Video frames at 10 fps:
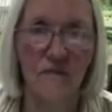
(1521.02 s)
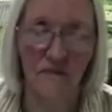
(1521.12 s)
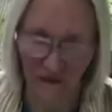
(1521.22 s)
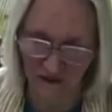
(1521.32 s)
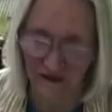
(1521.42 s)

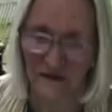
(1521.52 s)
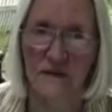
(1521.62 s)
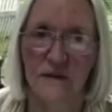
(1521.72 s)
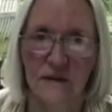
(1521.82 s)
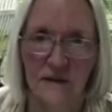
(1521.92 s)

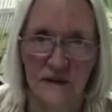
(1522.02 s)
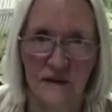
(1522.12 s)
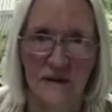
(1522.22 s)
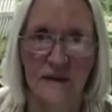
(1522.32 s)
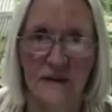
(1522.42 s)

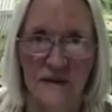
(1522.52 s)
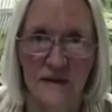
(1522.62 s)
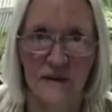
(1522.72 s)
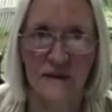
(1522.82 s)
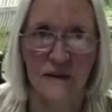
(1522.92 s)

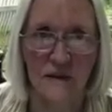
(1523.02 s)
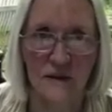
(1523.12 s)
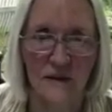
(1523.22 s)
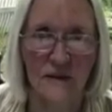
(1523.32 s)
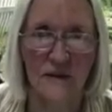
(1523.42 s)

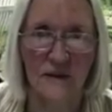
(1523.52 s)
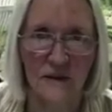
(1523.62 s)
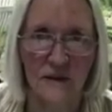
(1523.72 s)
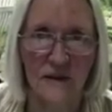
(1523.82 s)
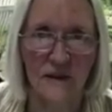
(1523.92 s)

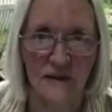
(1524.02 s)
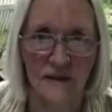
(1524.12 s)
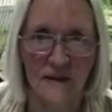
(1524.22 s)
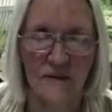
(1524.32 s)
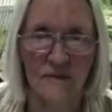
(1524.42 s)

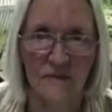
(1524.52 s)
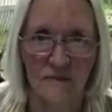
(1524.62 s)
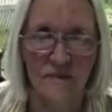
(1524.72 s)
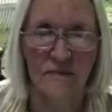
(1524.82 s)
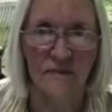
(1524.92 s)

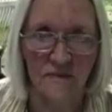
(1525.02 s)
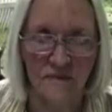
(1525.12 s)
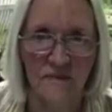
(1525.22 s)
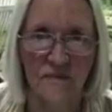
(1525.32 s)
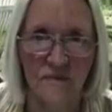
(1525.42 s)

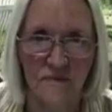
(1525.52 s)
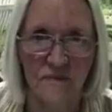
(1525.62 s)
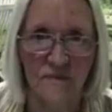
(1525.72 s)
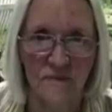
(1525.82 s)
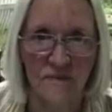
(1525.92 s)

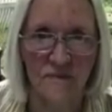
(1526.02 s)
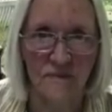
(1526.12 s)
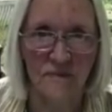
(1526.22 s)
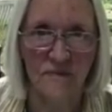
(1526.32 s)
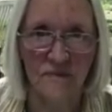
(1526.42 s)

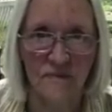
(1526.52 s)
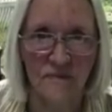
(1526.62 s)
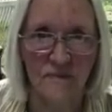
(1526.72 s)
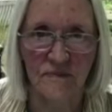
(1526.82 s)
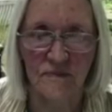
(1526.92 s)

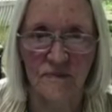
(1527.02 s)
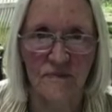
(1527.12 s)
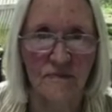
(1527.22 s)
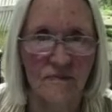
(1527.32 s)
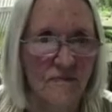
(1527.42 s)

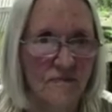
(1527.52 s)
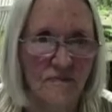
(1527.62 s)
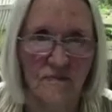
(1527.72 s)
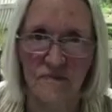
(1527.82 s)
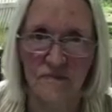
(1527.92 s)

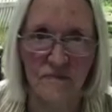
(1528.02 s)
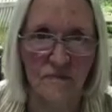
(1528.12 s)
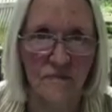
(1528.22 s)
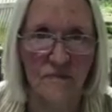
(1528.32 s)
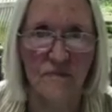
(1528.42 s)

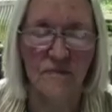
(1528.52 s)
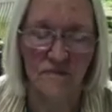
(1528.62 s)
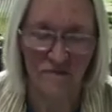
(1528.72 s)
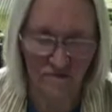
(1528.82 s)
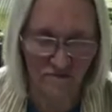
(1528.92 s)
(not speaking)